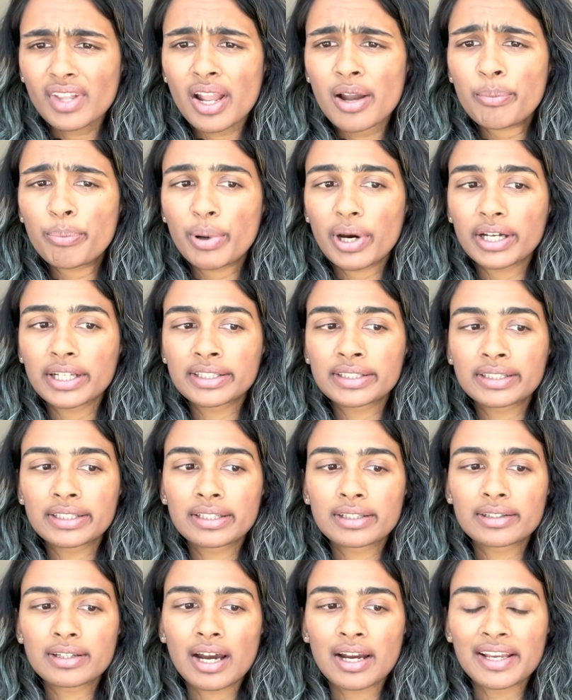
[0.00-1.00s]
But
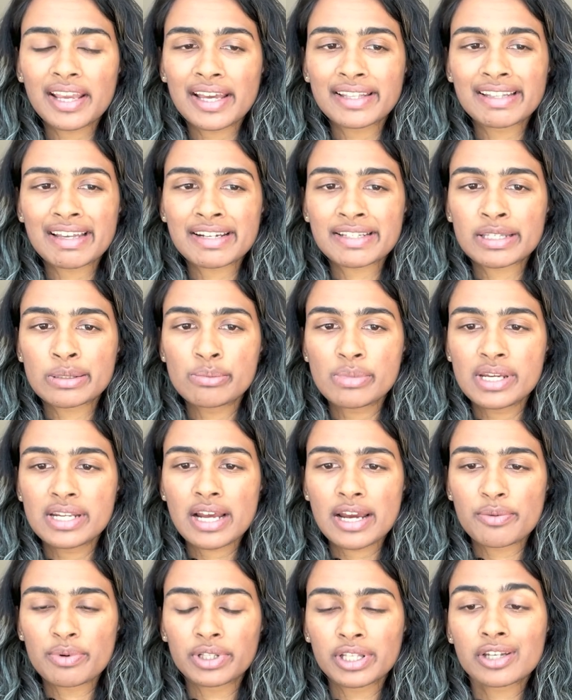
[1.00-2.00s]
again, that doesn't mean
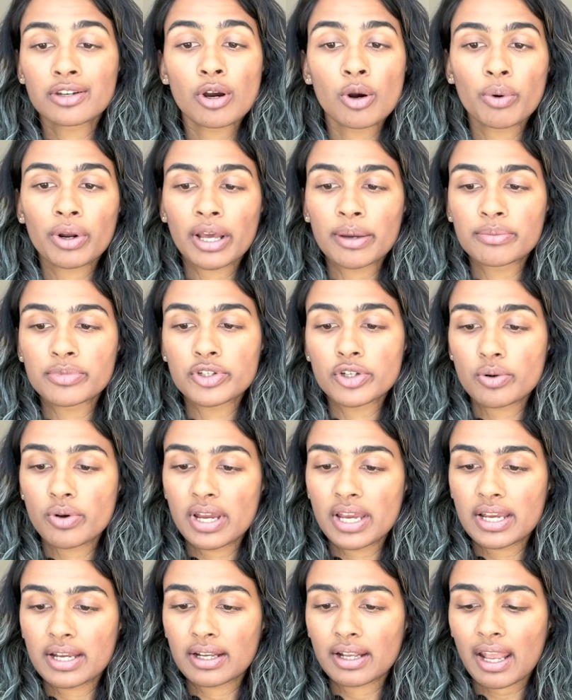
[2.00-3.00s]
I really know what I'm
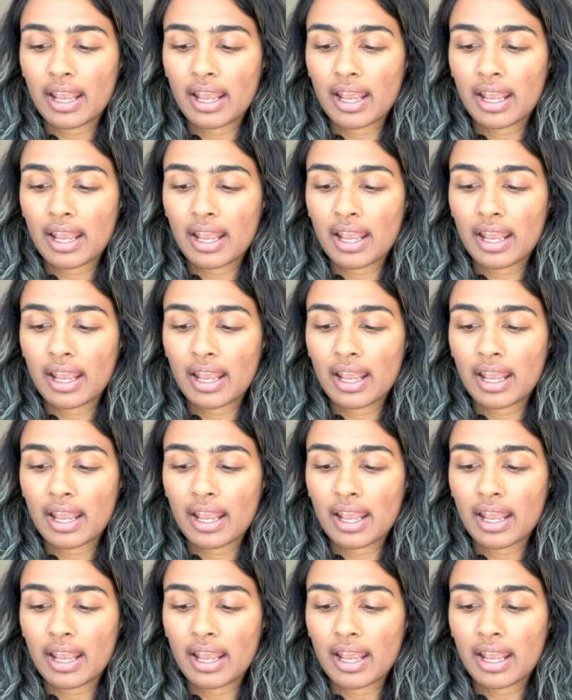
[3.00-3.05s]
doing.